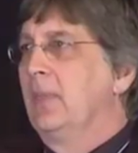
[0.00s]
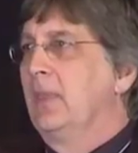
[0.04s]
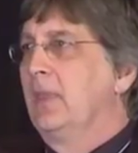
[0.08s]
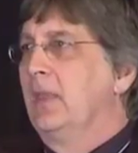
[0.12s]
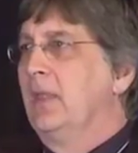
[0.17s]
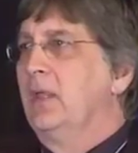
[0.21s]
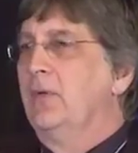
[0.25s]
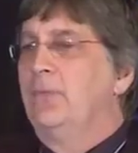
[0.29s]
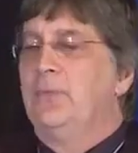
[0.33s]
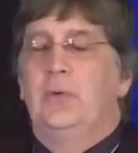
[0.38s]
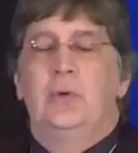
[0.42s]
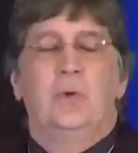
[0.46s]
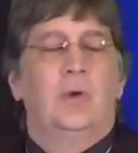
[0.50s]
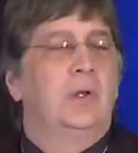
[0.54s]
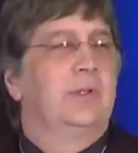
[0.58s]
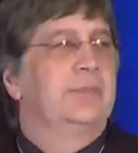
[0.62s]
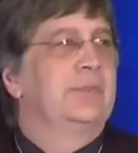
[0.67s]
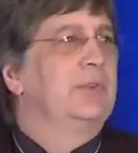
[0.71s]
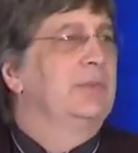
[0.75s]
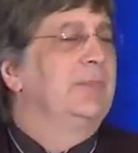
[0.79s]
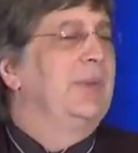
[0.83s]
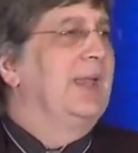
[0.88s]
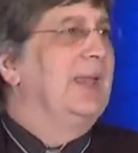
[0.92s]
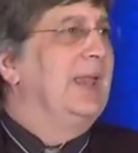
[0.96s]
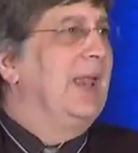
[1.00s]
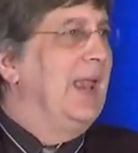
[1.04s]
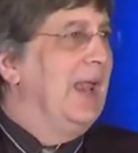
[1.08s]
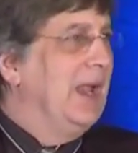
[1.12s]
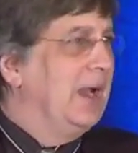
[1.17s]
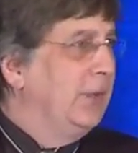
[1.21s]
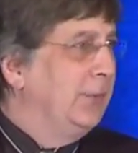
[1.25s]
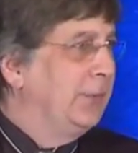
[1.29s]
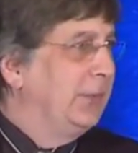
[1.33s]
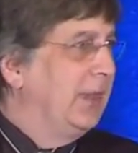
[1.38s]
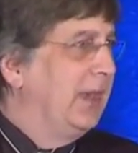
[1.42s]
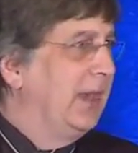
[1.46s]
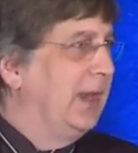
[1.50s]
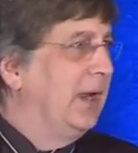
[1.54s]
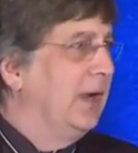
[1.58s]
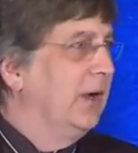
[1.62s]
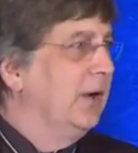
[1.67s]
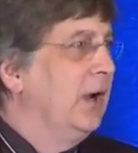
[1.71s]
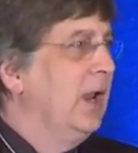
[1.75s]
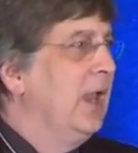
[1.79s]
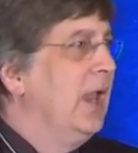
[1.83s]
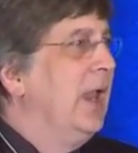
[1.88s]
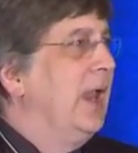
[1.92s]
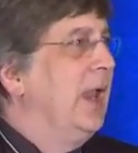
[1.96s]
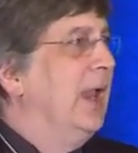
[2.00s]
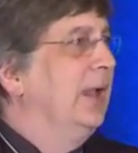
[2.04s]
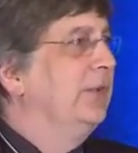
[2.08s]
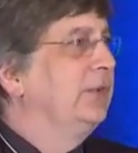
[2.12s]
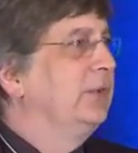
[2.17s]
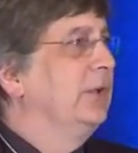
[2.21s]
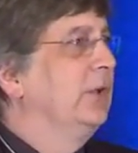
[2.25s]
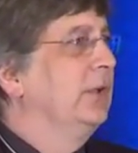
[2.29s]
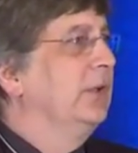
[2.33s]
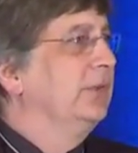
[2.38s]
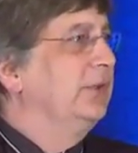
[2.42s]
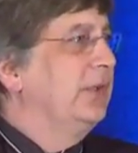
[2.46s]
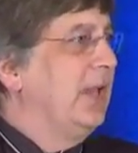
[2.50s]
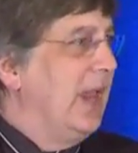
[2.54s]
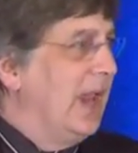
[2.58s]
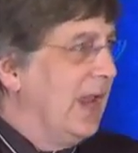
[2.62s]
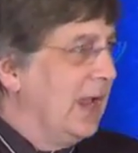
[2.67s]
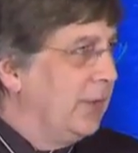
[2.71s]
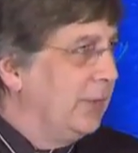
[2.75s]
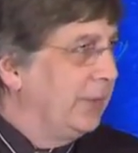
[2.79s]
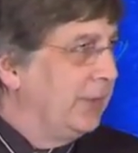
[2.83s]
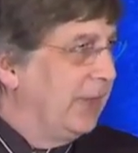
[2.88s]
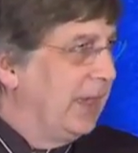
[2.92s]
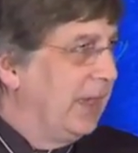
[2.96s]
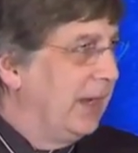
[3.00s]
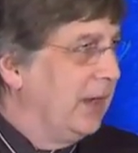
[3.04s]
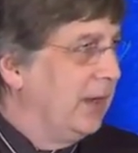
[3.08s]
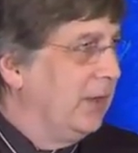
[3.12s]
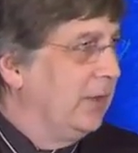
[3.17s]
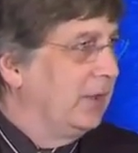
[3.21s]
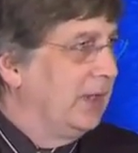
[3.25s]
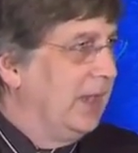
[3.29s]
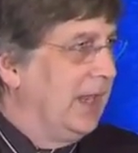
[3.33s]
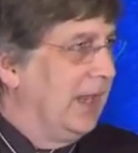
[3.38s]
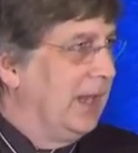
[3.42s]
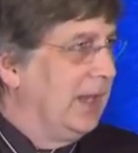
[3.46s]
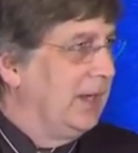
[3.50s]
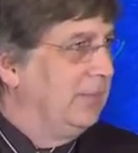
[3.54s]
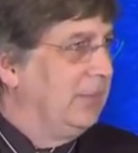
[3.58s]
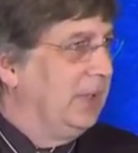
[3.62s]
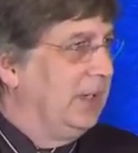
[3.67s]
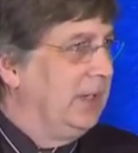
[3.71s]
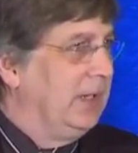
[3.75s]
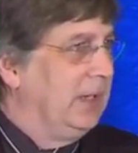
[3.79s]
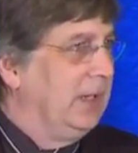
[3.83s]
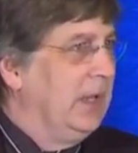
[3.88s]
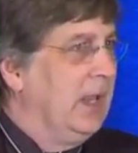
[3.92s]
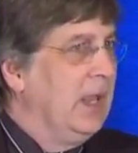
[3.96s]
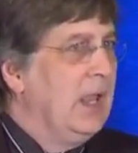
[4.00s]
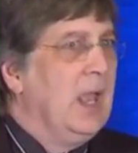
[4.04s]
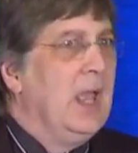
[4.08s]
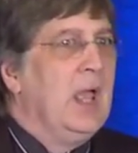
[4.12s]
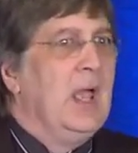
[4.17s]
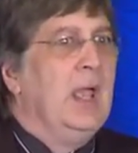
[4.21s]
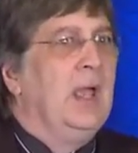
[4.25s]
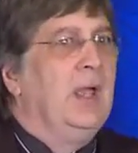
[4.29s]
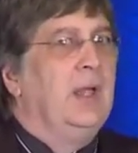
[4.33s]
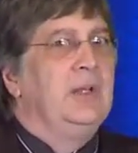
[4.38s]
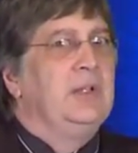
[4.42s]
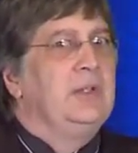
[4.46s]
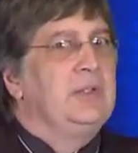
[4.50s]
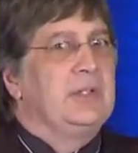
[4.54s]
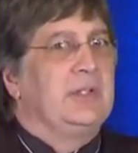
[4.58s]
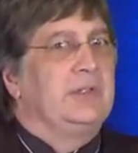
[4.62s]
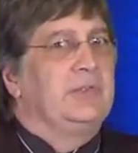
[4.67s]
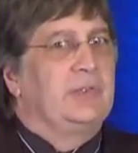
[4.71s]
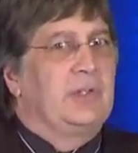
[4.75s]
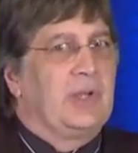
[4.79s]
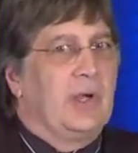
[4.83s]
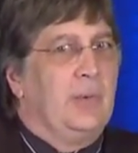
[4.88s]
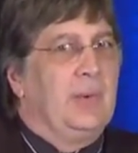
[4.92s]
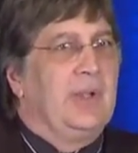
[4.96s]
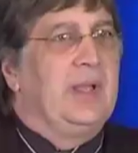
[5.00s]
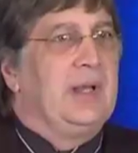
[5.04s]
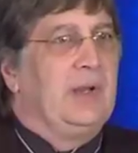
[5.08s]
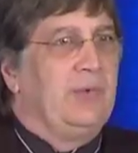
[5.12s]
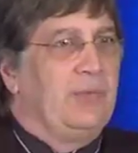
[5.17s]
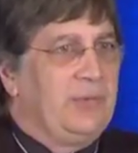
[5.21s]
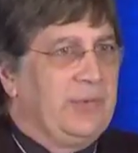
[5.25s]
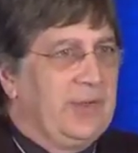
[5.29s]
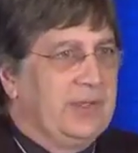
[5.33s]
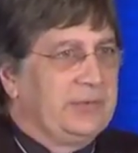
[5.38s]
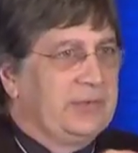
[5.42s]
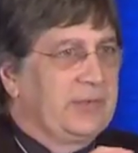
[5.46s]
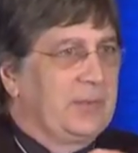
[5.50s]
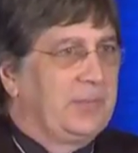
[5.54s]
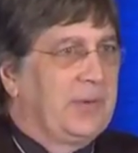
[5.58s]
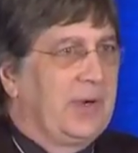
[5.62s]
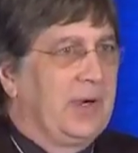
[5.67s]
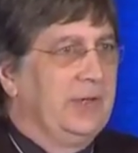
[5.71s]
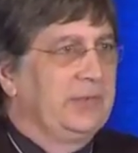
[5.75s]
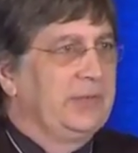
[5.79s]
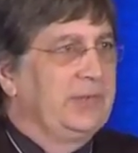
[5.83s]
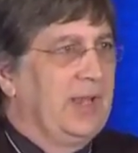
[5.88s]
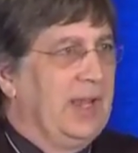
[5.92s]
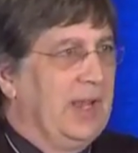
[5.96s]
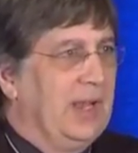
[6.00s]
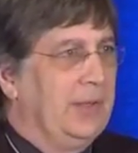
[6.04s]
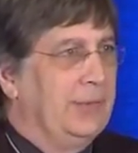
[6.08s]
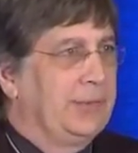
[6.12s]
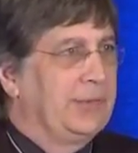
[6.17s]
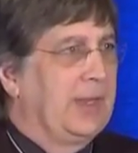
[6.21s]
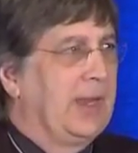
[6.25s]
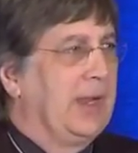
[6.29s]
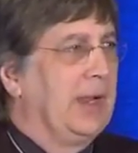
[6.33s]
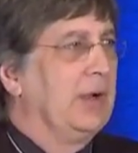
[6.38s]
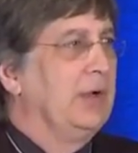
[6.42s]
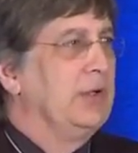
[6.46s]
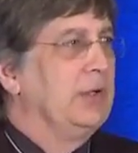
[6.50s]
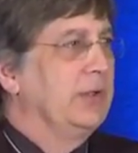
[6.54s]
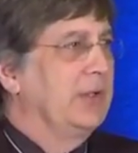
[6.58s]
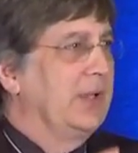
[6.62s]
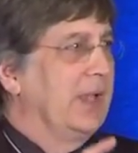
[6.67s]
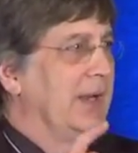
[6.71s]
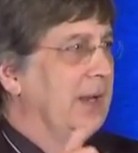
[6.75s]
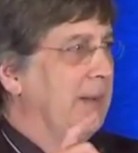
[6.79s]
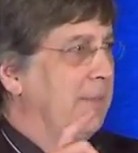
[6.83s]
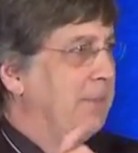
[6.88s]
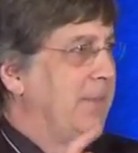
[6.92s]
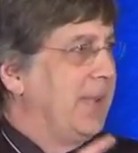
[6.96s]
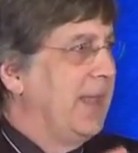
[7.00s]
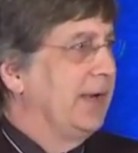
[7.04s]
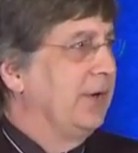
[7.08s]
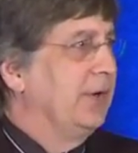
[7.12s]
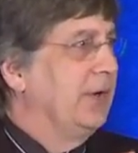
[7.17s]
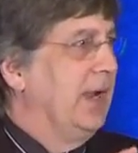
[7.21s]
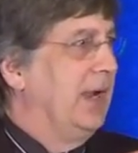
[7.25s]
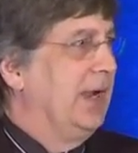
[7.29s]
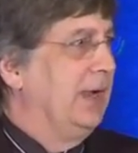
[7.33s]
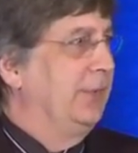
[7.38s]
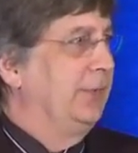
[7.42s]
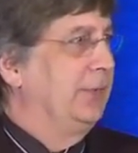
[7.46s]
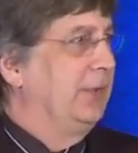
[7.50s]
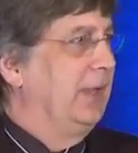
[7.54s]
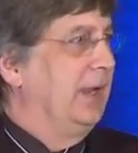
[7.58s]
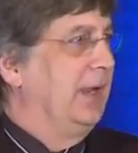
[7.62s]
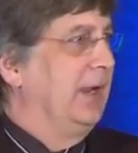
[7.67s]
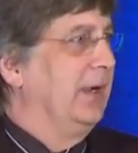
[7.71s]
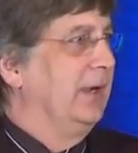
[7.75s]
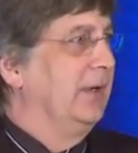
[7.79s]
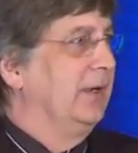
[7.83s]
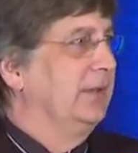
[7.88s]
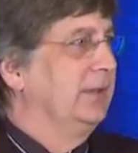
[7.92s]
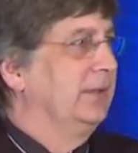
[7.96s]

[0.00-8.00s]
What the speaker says: If your goal is to make healthcare as good as healthcare can be, just go and fix the parts of healthcare and you'll get a better healthcare.